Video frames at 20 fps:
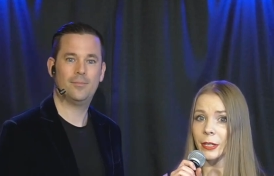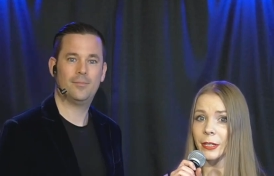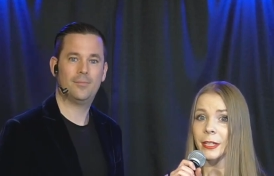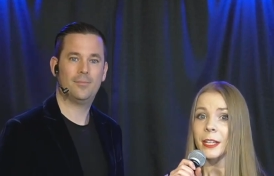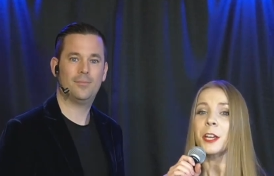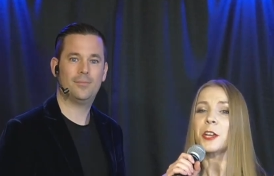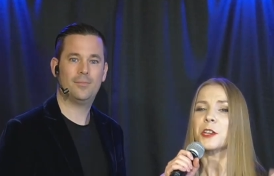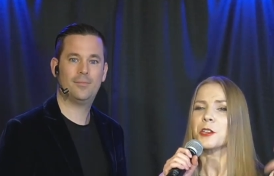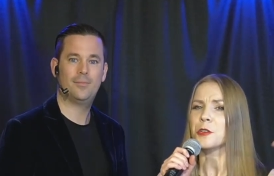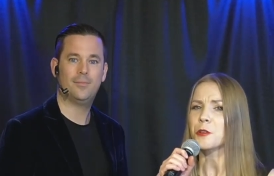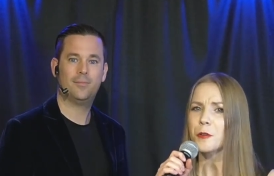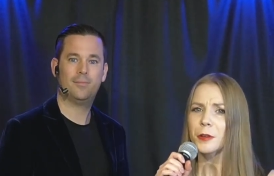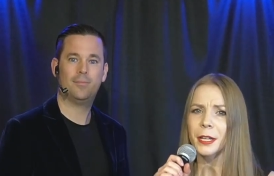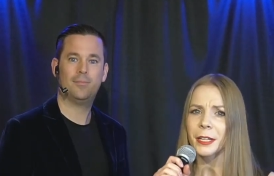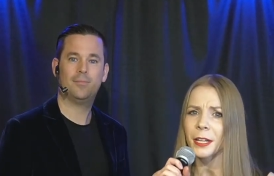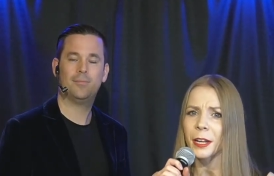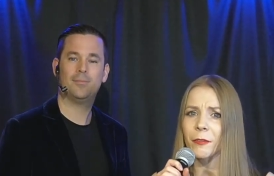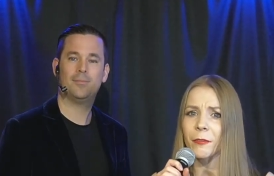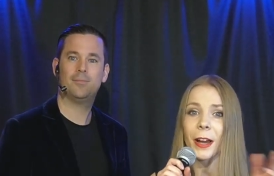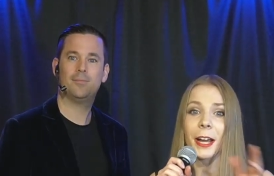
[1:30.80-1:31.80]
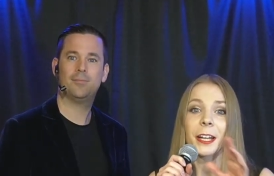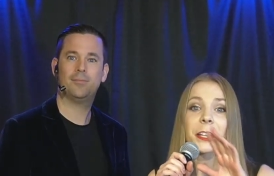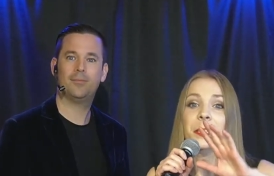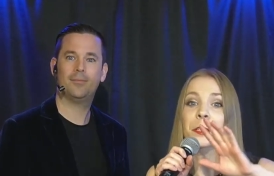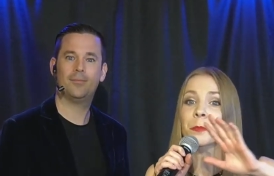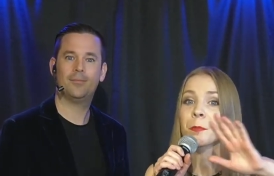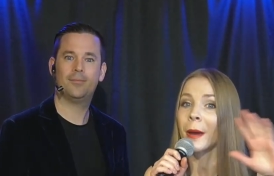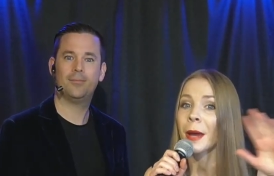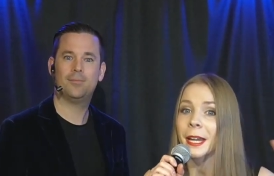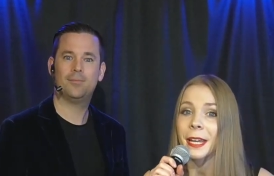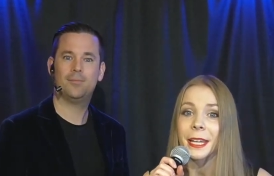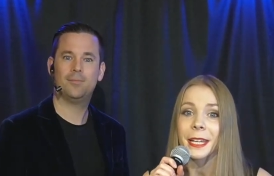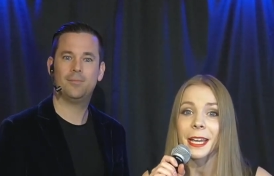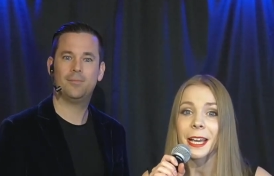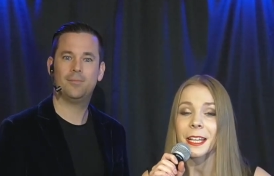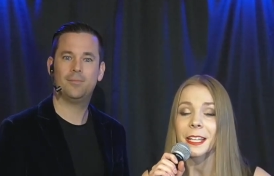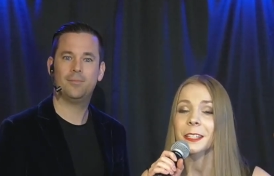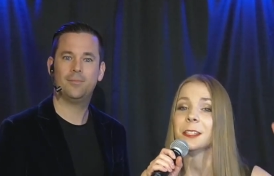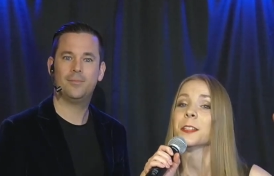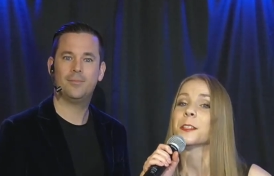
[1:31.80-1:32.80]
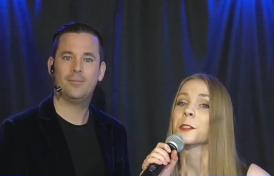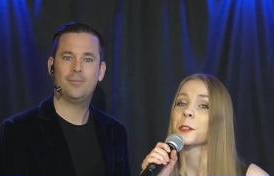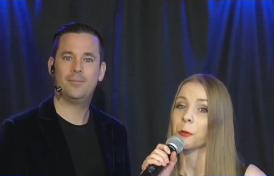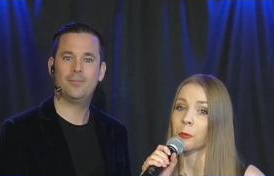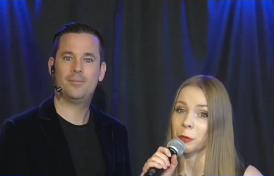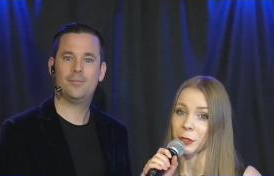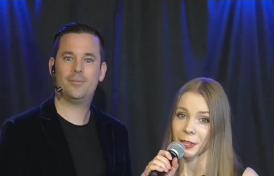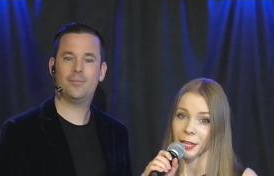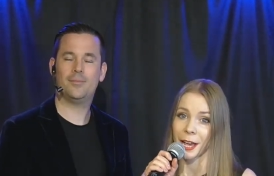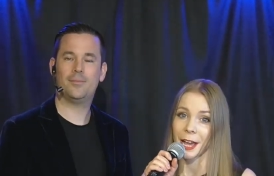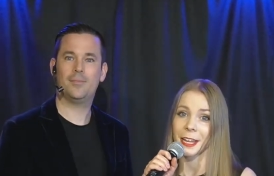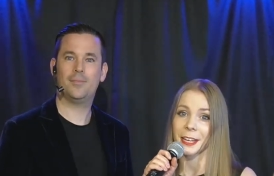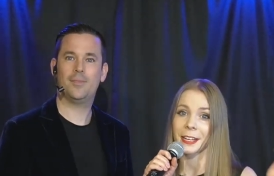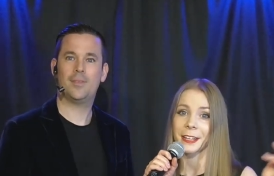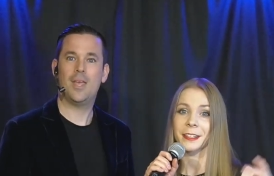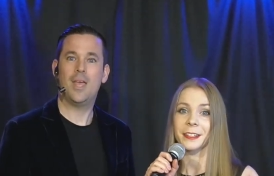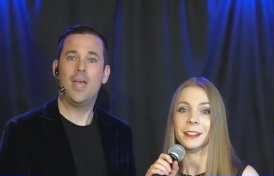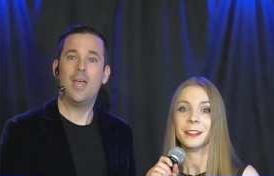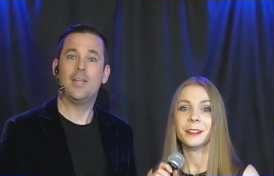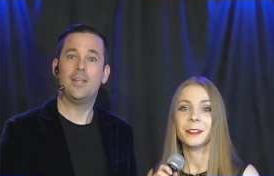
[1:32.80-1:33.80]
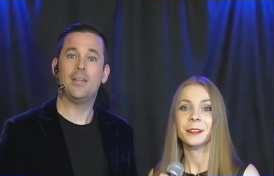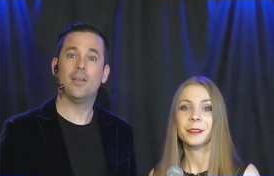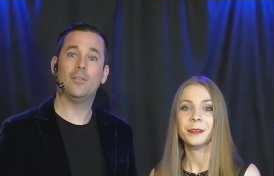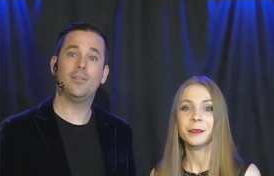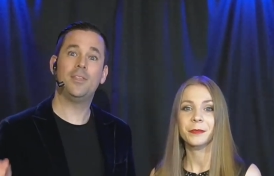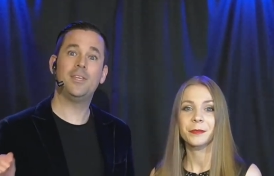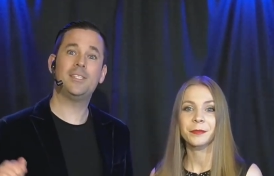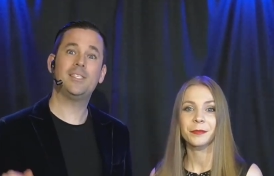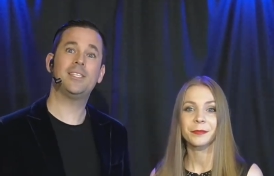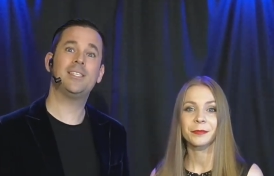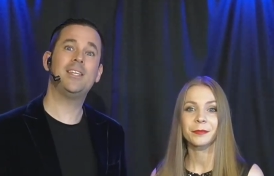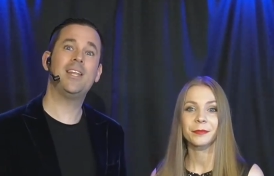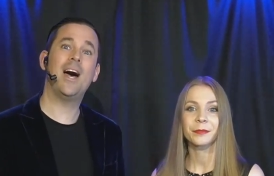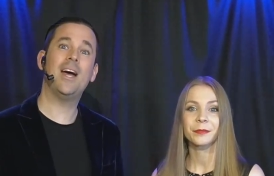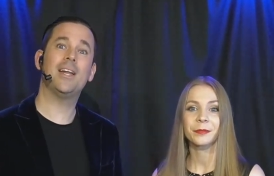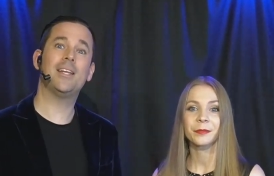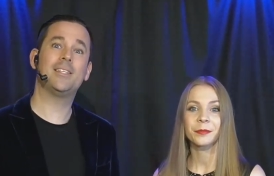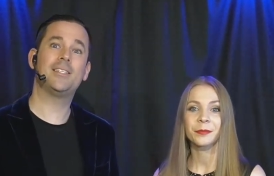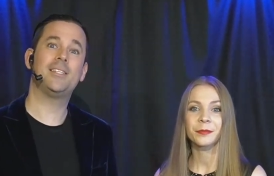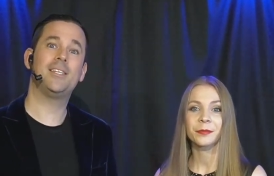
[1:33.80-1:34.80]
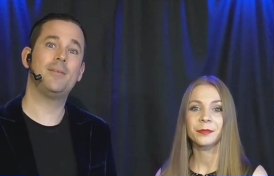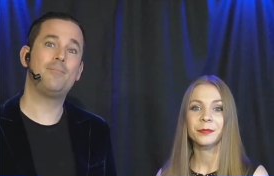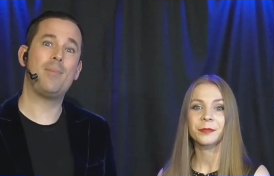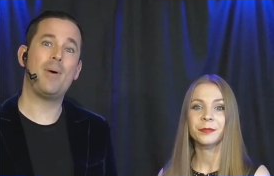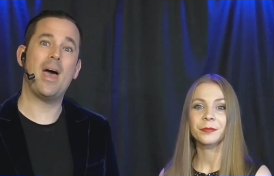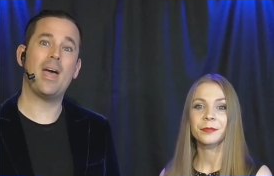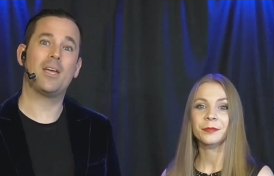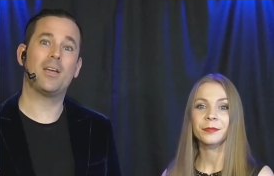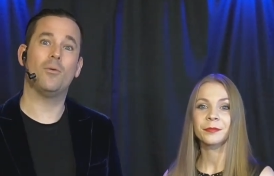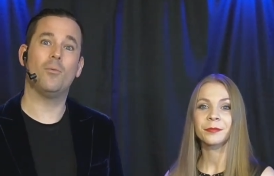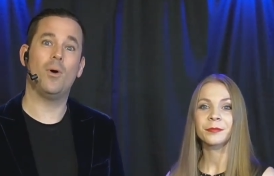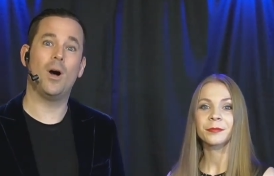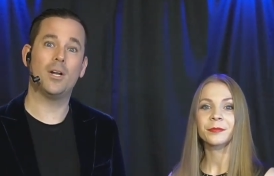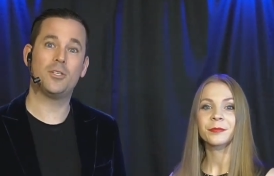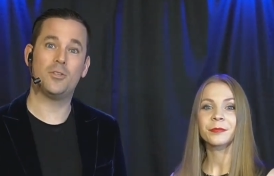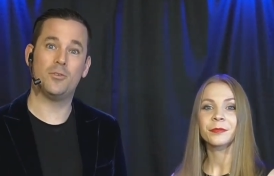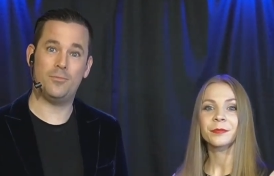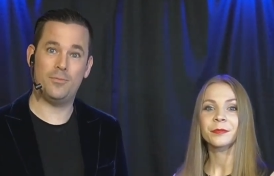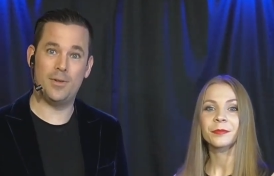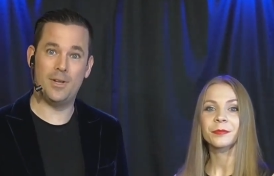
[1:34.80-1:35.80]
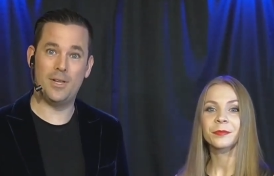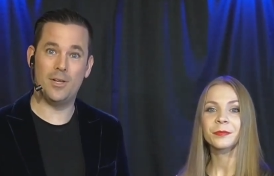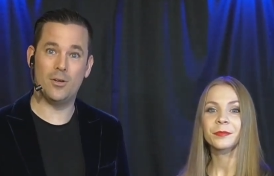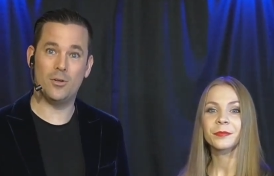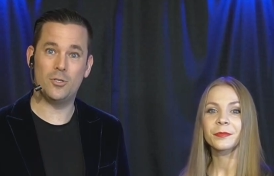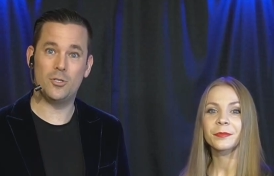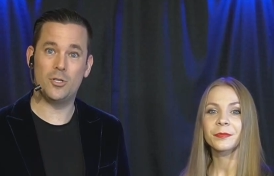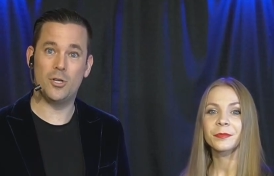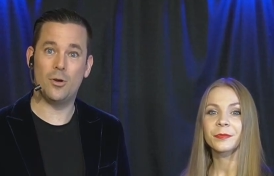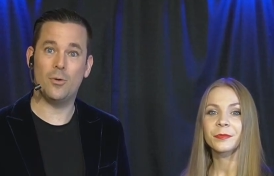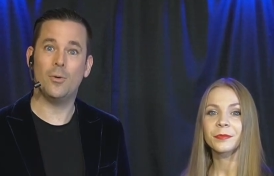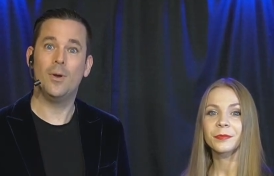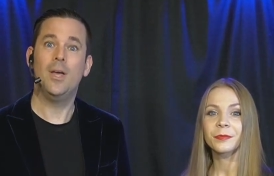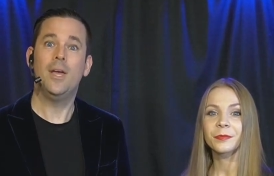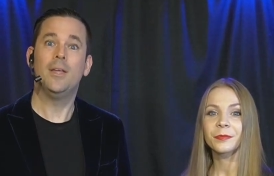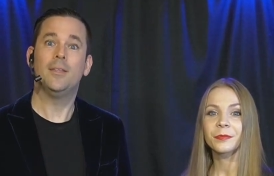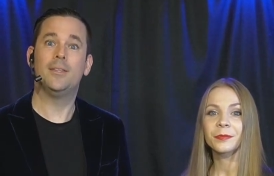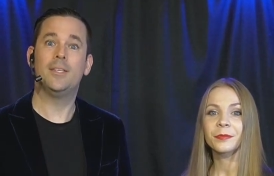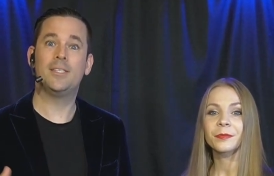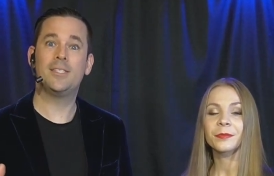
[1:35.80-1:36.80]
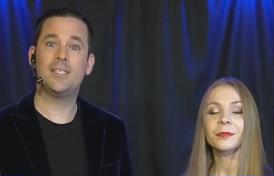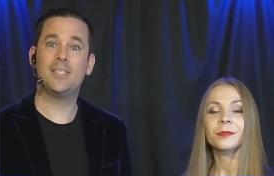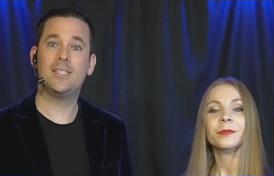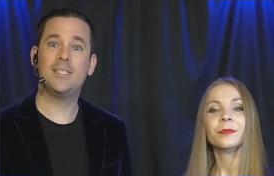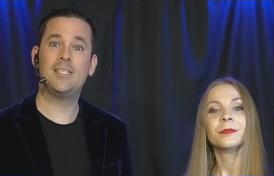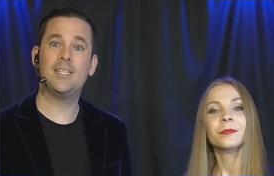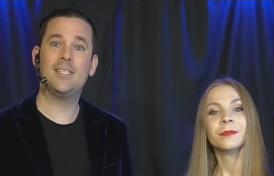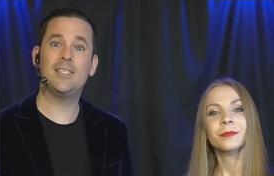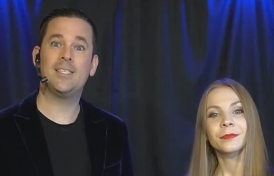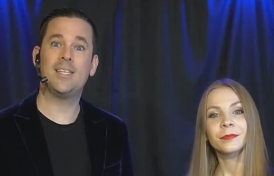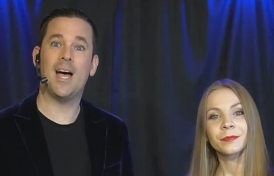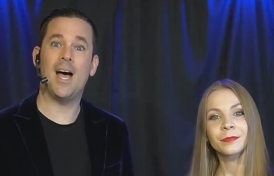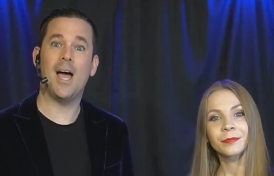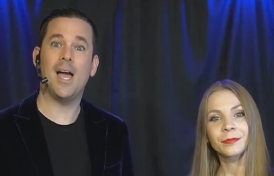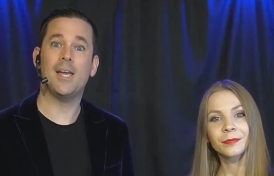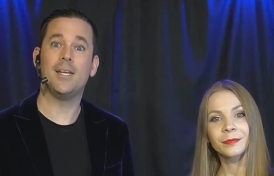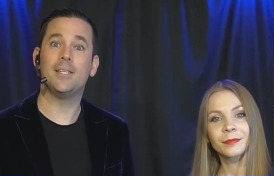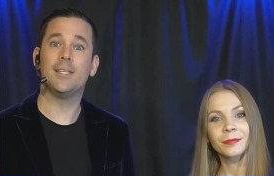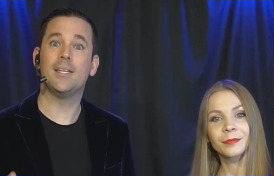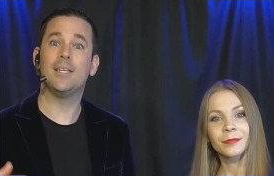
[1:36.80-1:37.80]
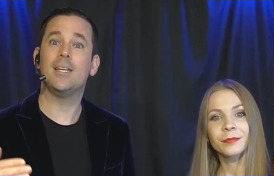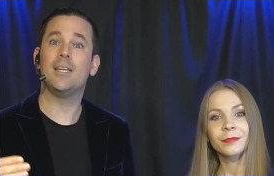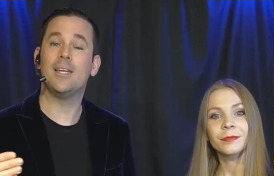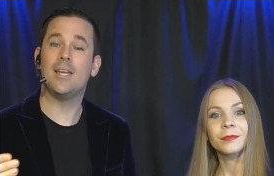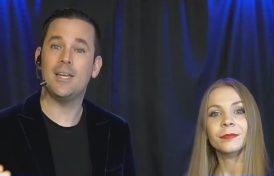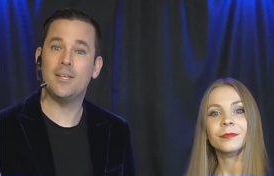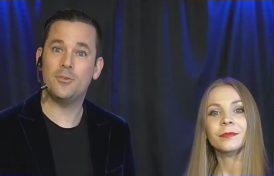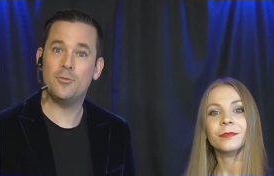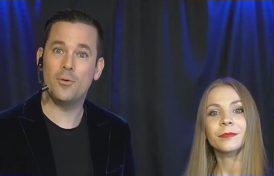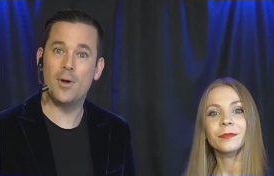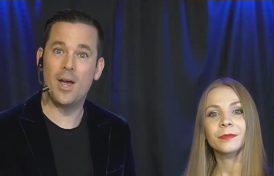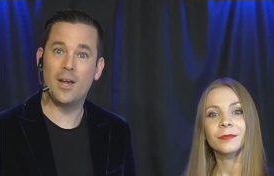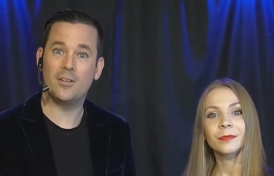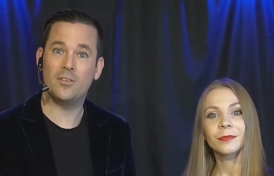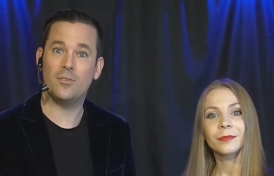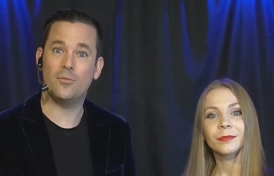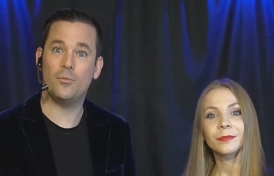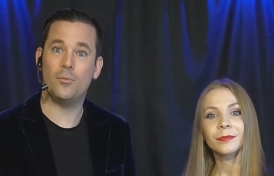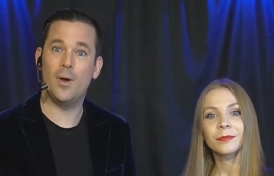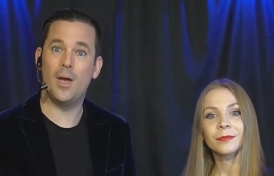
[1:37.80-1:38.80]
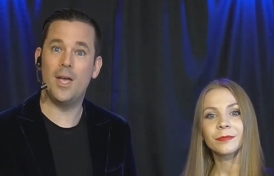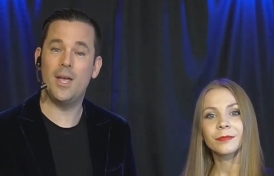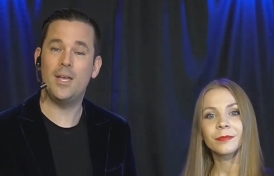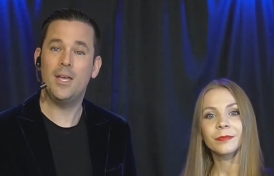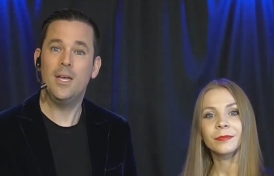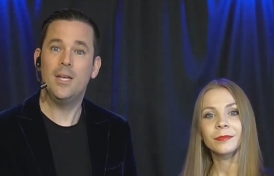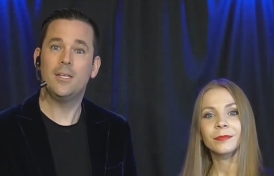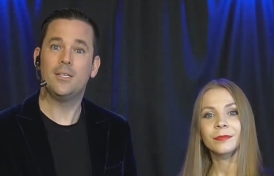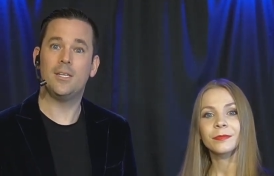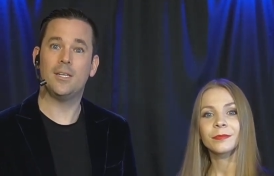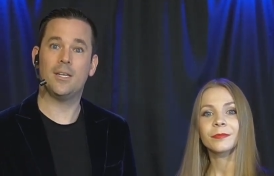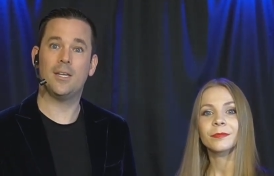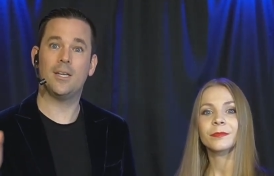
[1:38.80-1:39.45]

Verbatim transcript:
Speaker 1: it, you can invite as many guests as you would like.
Speaker 2: Now, this is not a sit back and watch a video show. This is designed in an interactive way to